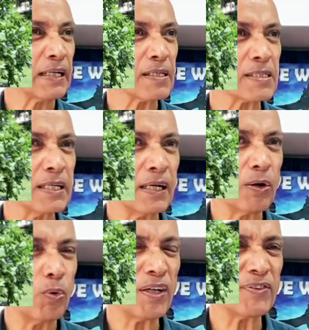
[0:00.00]
Because
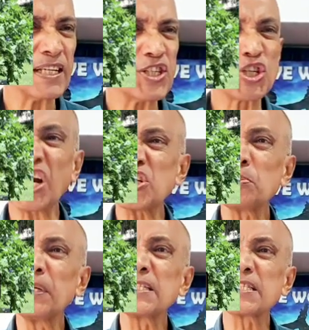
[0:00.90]
one of the
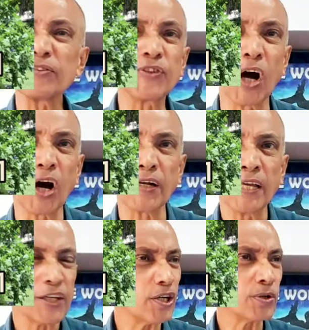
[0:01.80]
judgments of God,
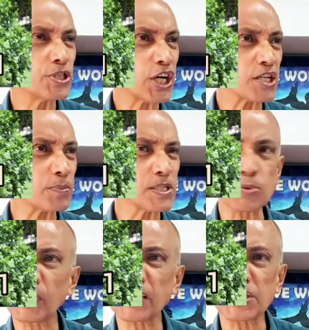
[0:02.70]
you know, judgments,
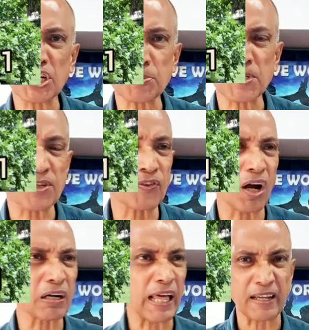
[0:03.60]
what are the judgments of
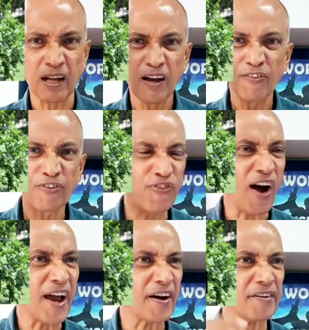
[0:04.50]
God? Like
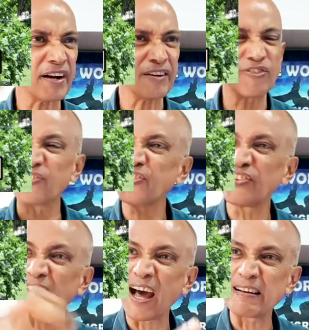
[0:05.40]
fire and
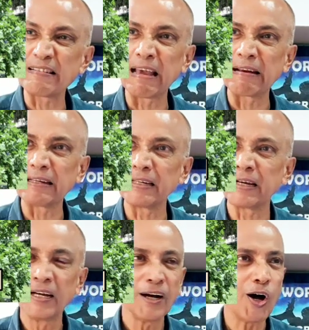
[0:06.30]
flood and
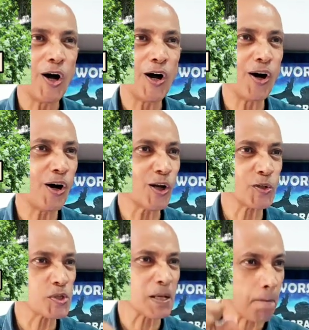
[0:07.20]
all
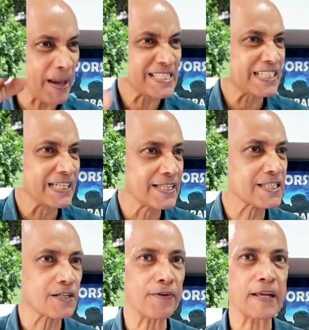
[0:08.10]
those things,
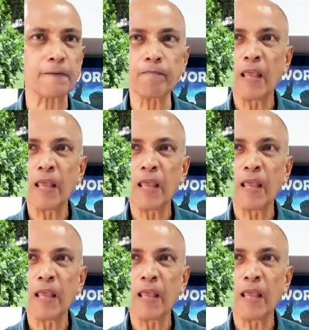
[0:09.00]
pestilence, right?